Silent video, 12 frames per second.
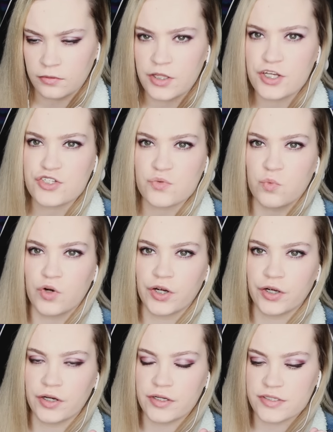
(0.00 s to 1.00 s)
They just work
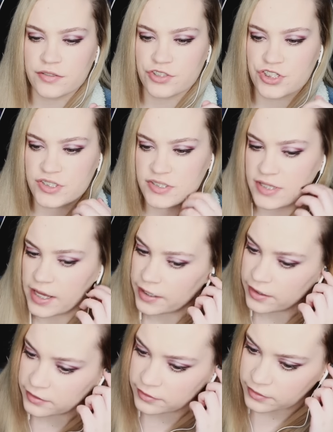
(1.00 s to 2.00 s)
her until she's
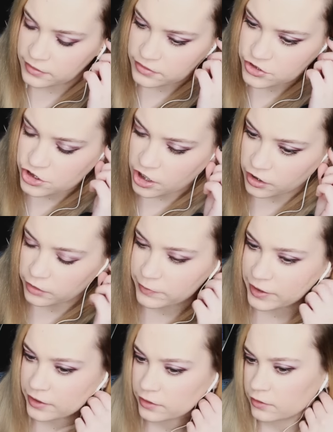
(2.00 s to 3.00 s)
dead and then shock her
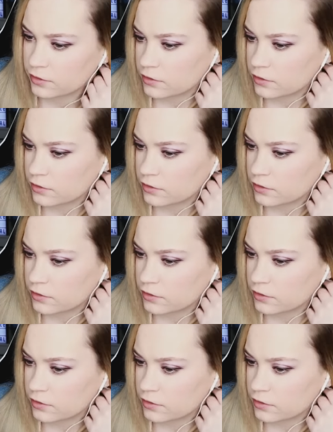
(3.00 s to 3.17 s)
back.